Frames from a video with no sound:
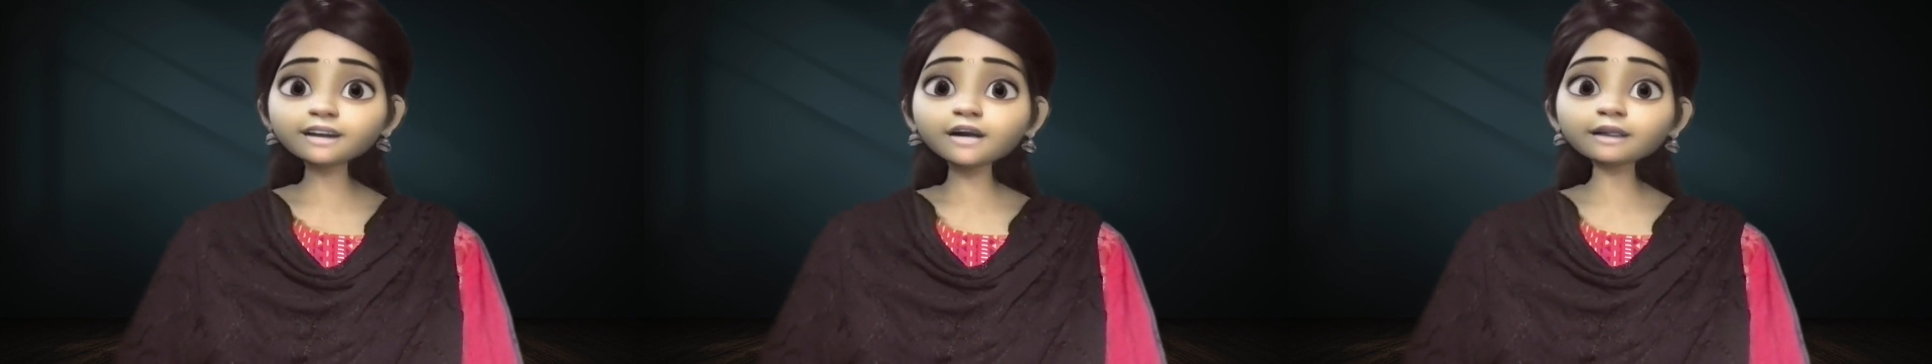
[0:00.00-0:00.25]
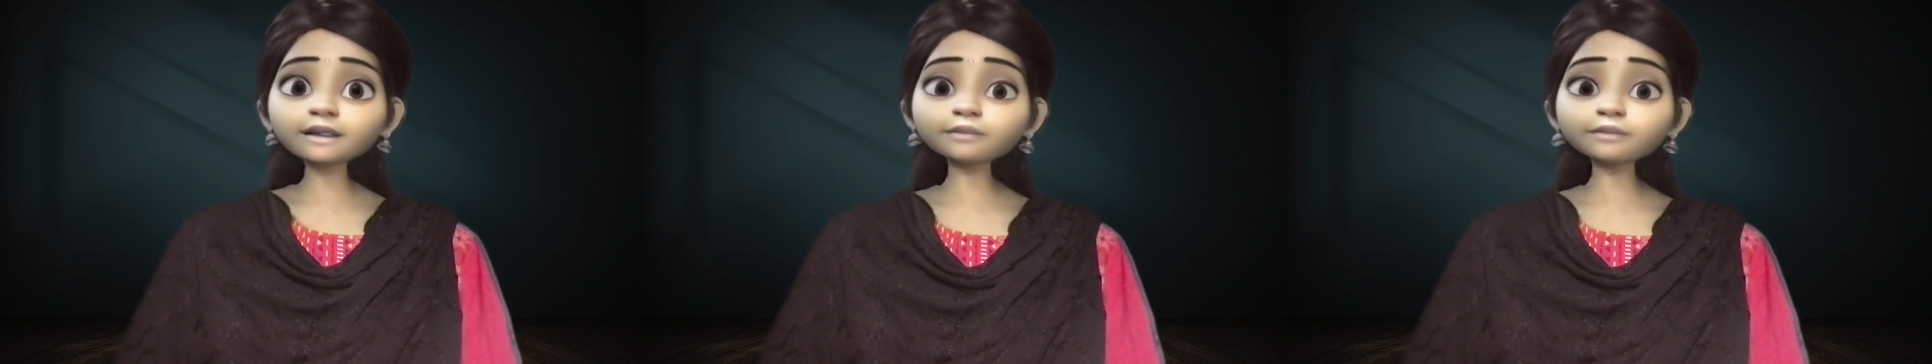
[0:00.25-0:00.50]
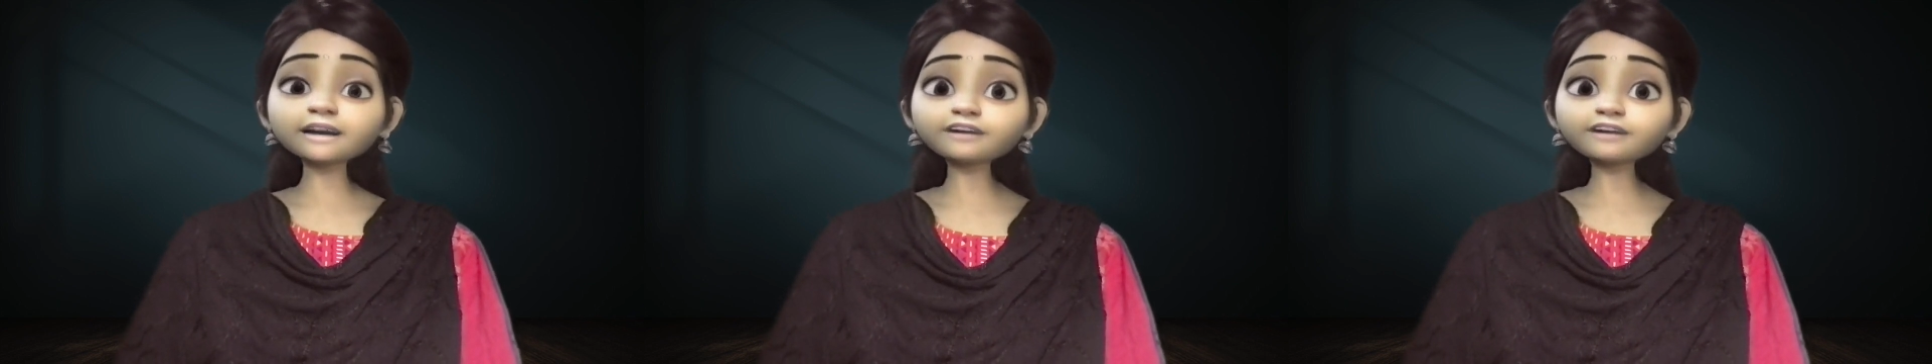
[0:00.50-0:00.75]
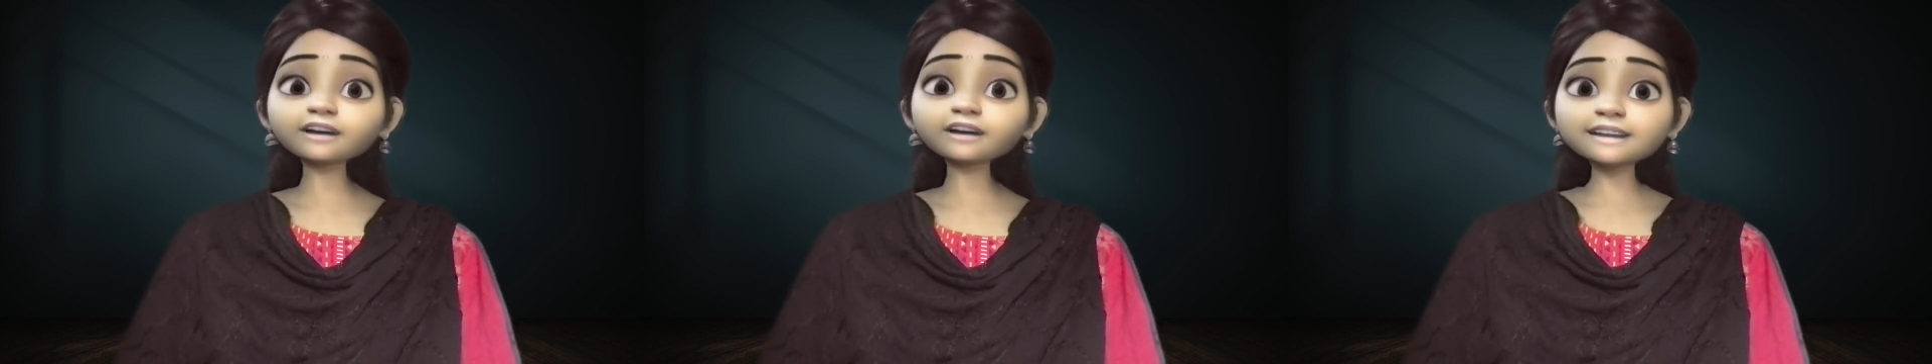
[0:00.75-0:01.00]
I applied
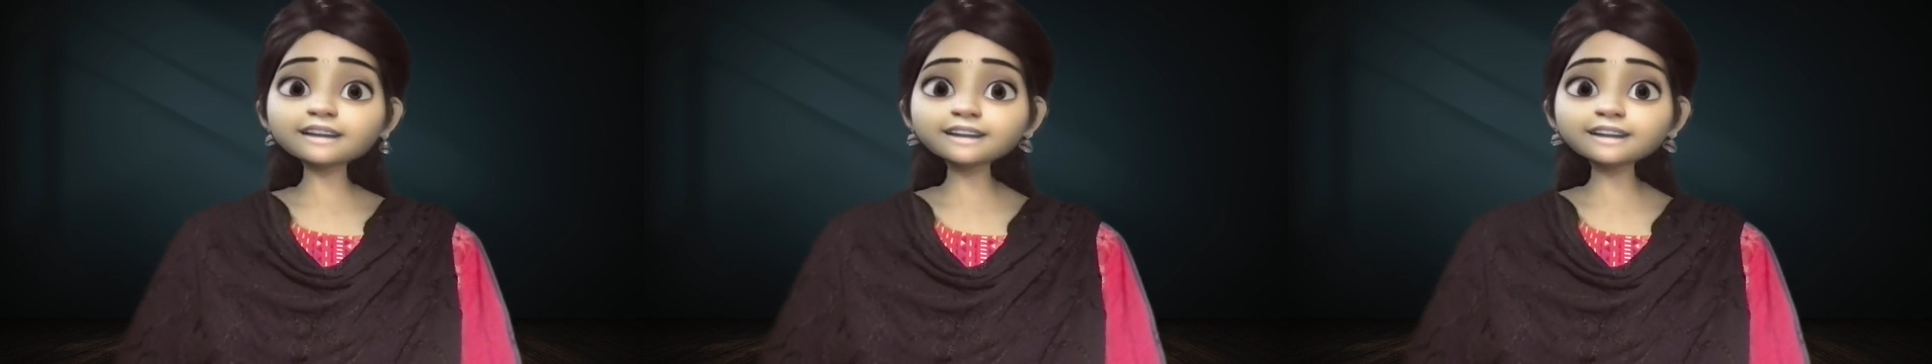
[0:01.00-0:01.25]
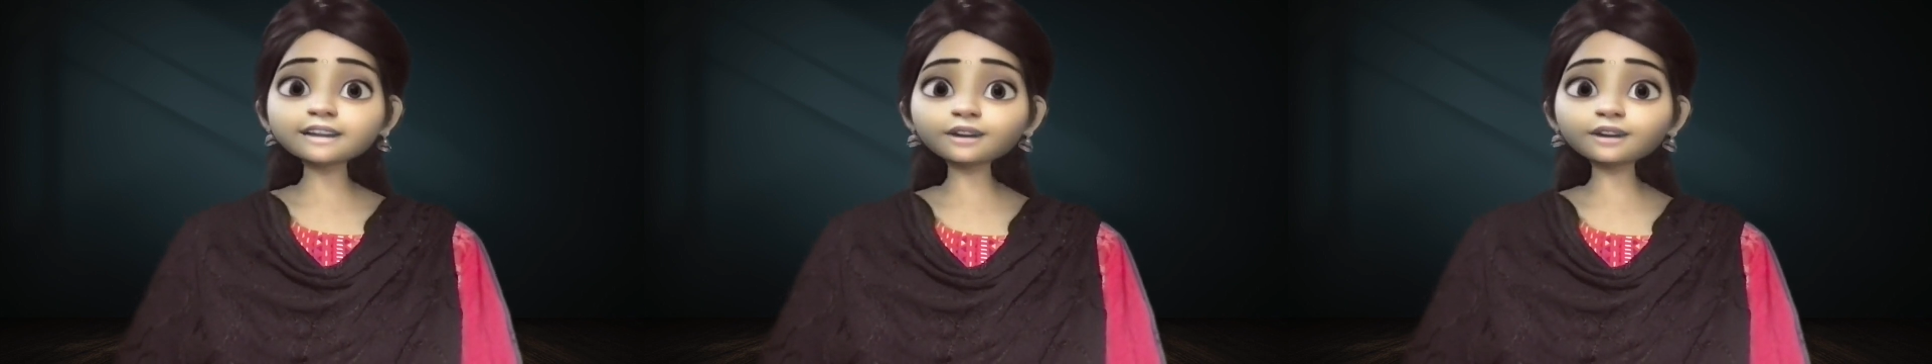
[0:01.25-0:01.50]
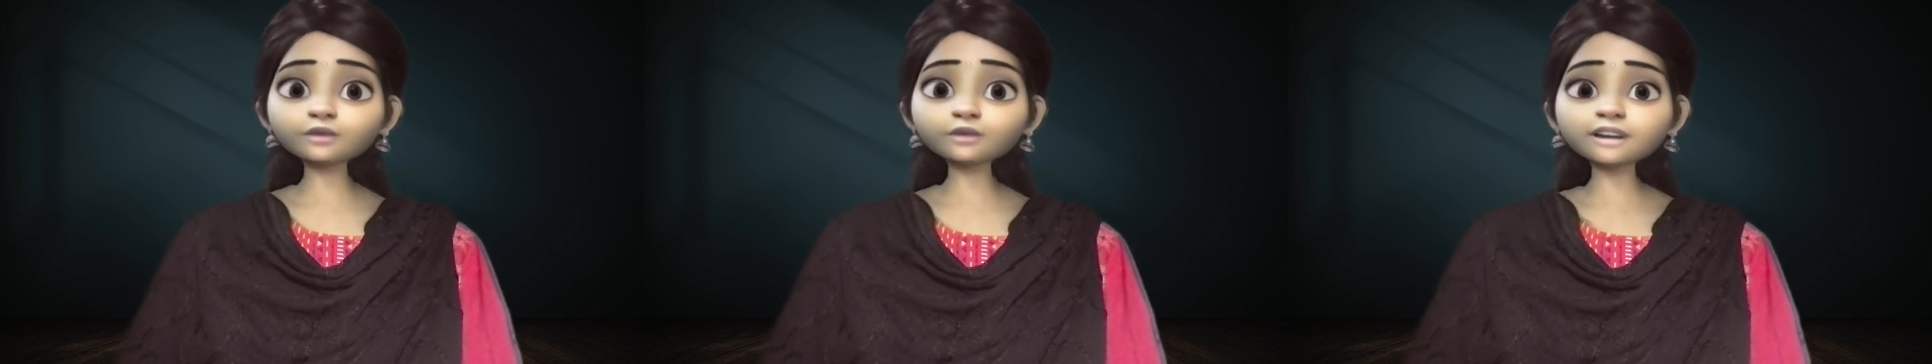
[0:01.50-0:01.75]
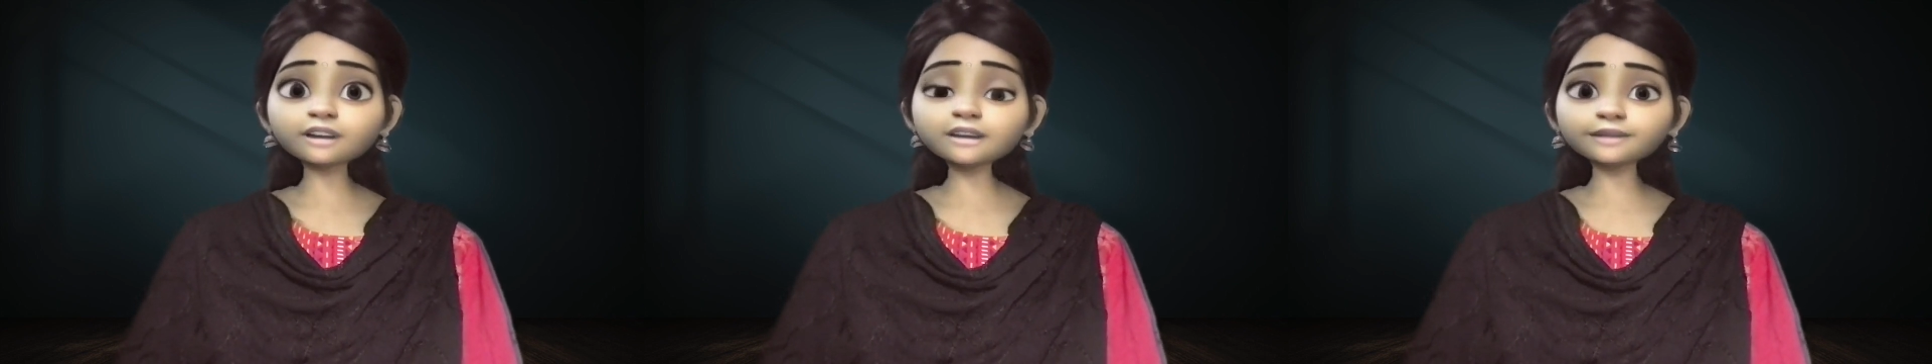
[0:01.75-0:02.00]
for Kent State
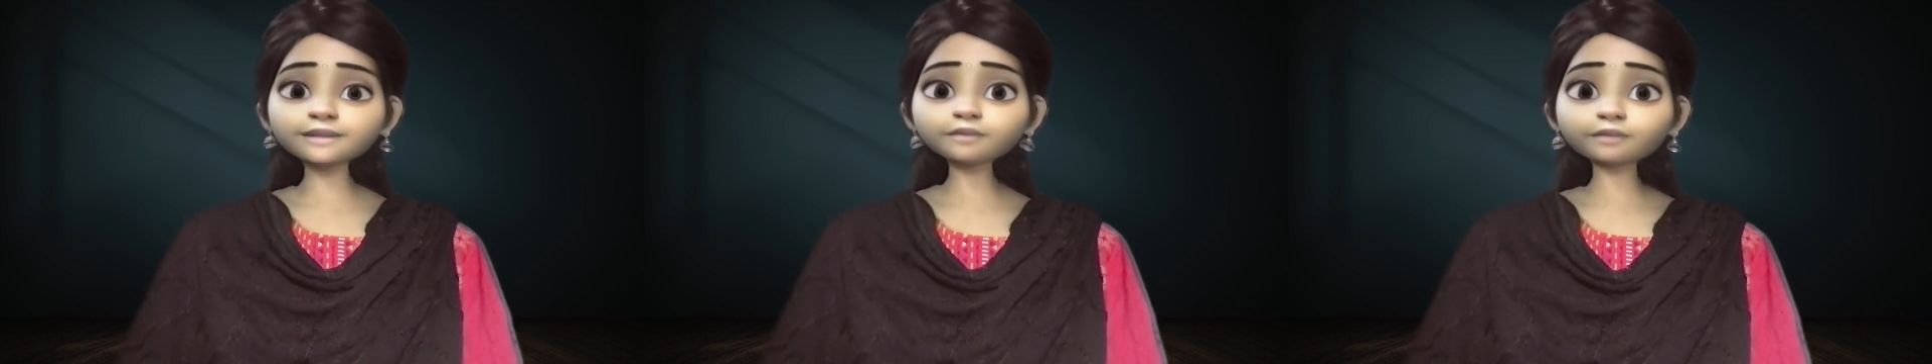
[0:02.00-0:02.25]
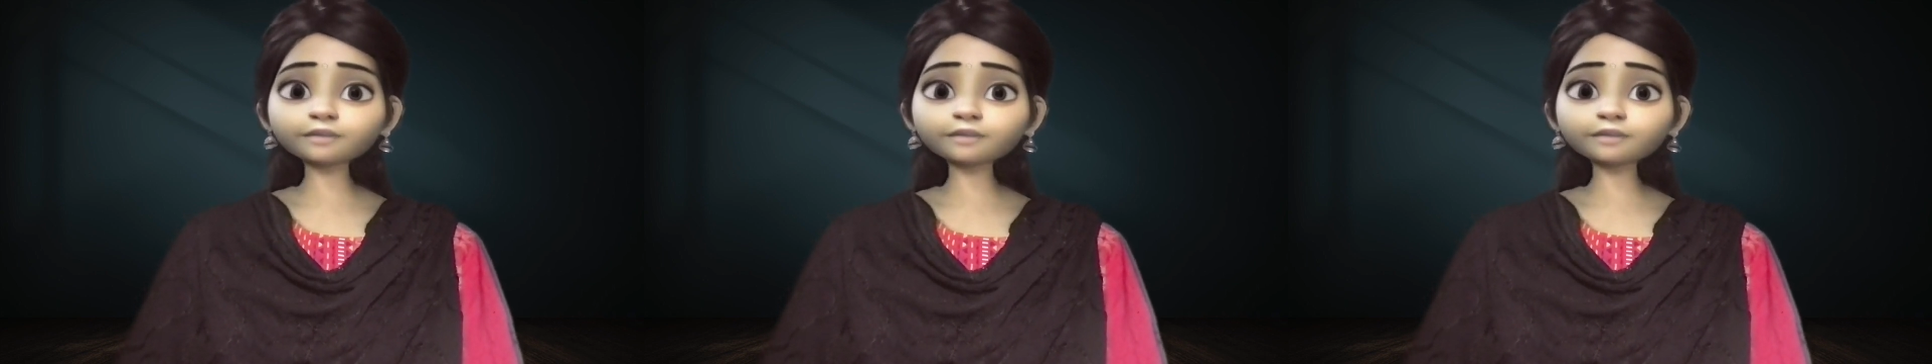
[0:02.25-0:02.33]
University.